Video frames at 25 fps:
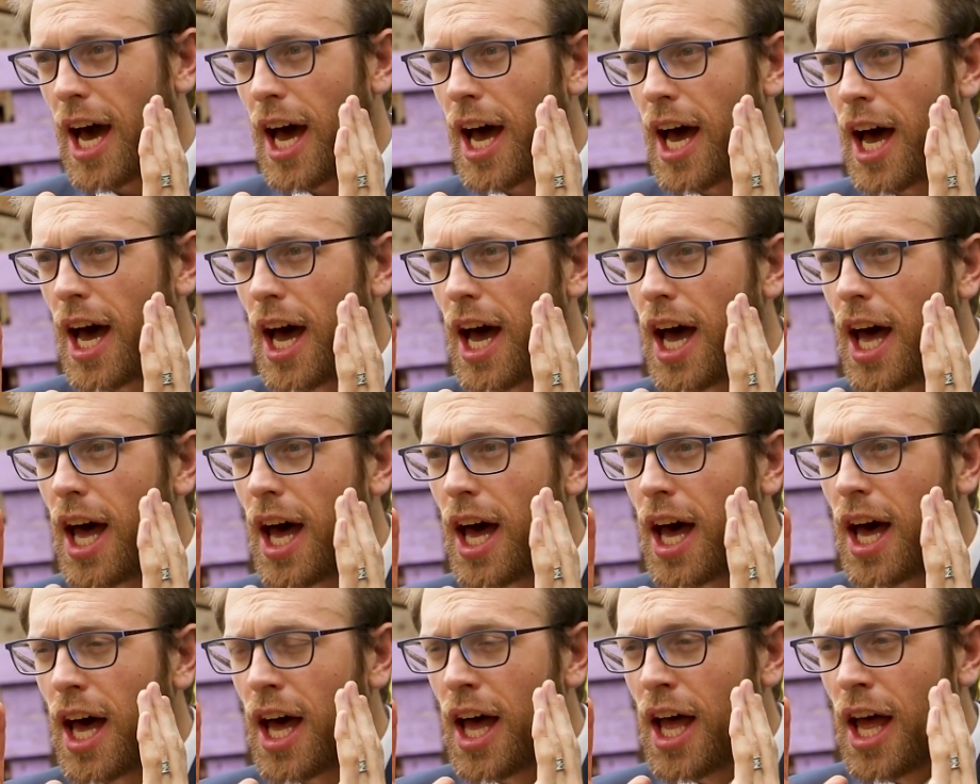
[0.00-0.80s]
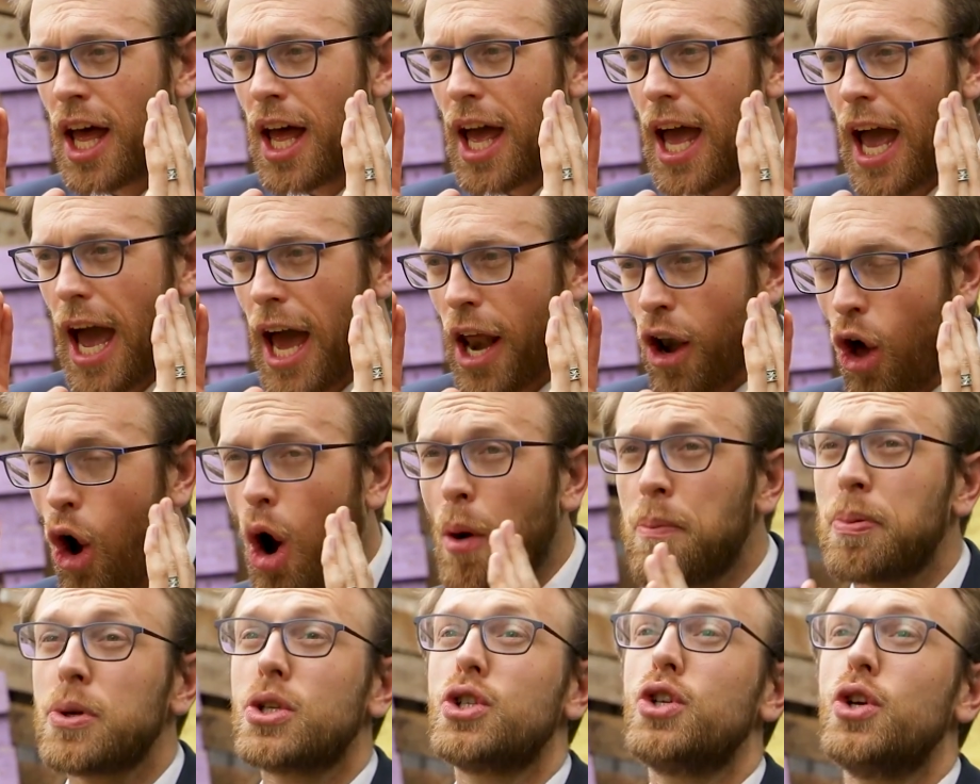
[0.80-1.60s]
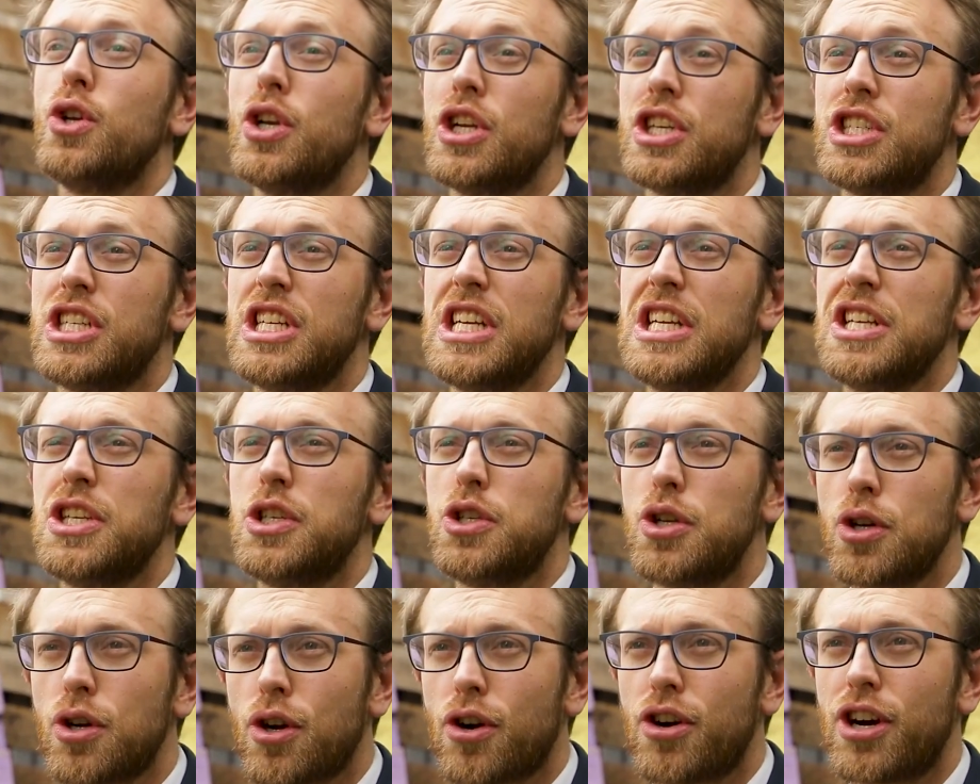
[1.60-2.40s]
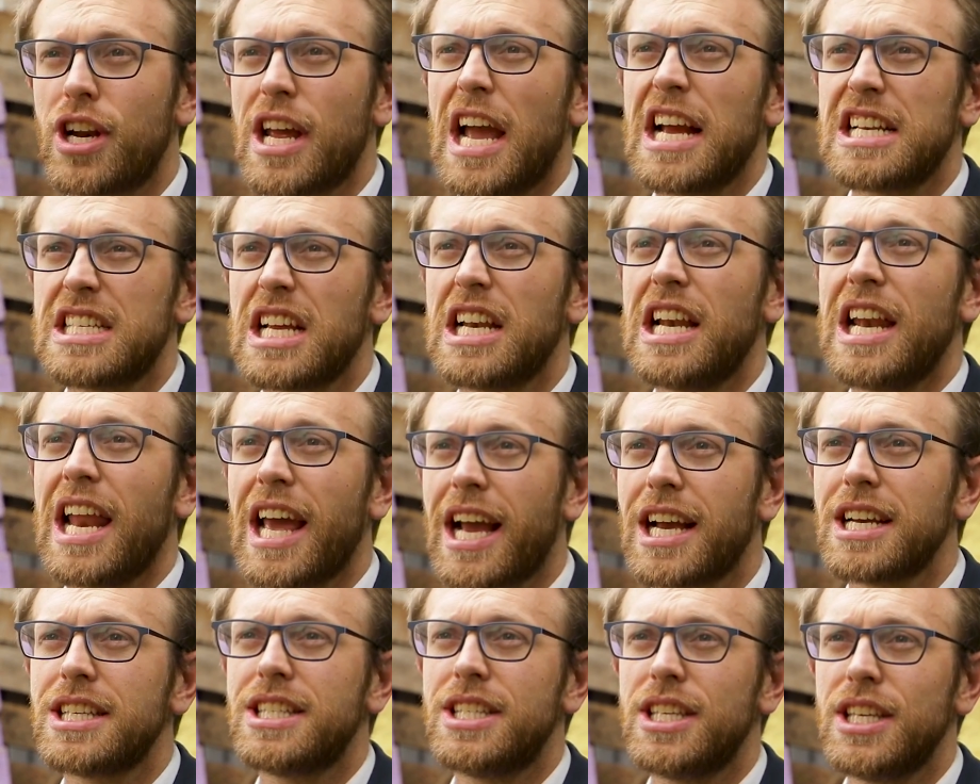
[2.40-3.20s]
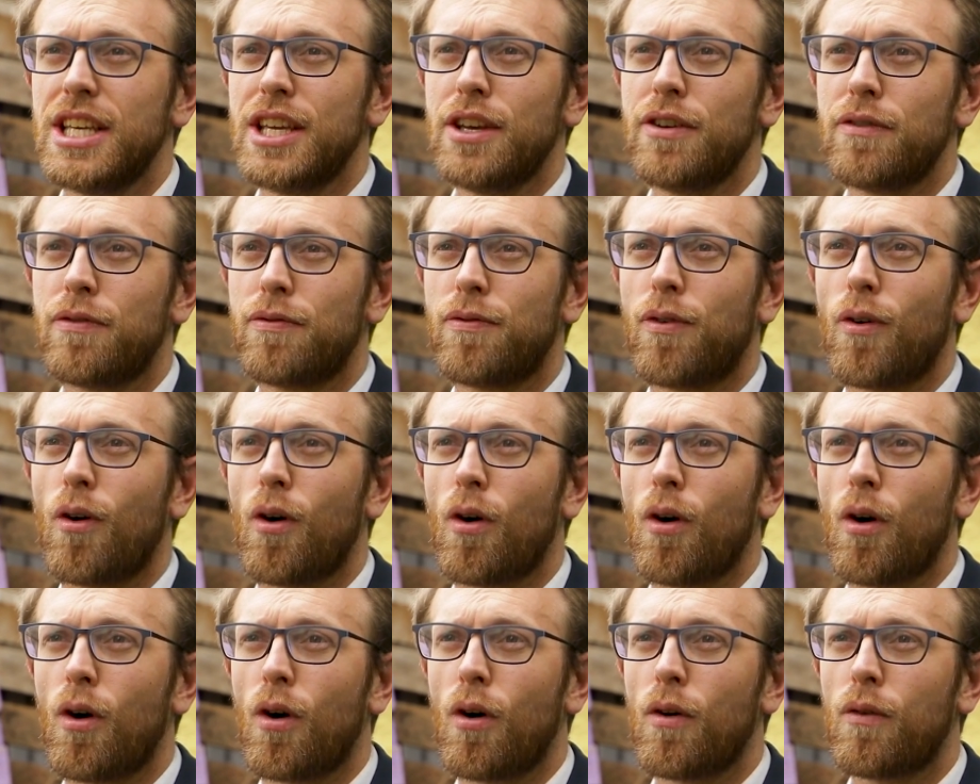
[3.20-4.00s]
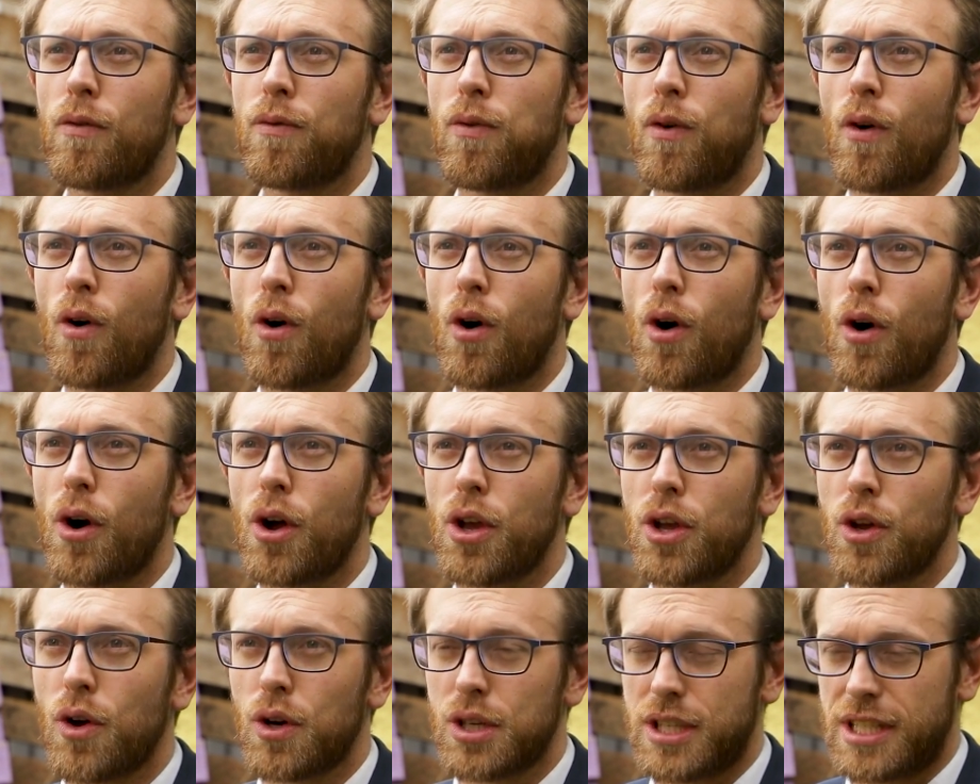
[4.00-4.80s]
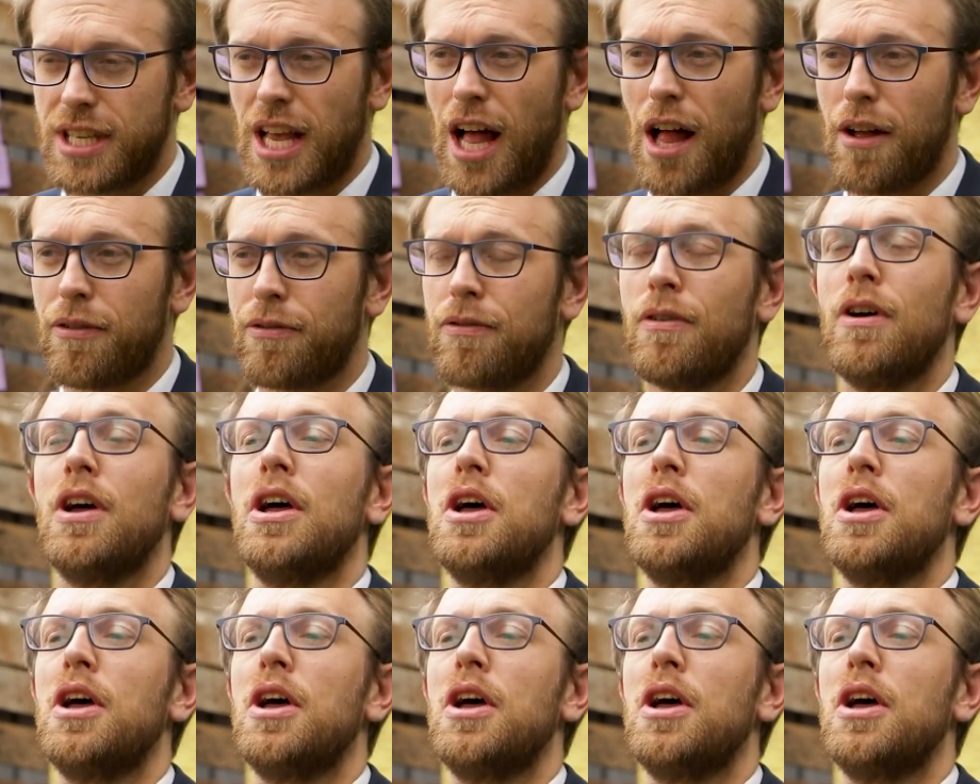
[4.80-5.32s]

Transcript: an opportunity to create a legacy for yourself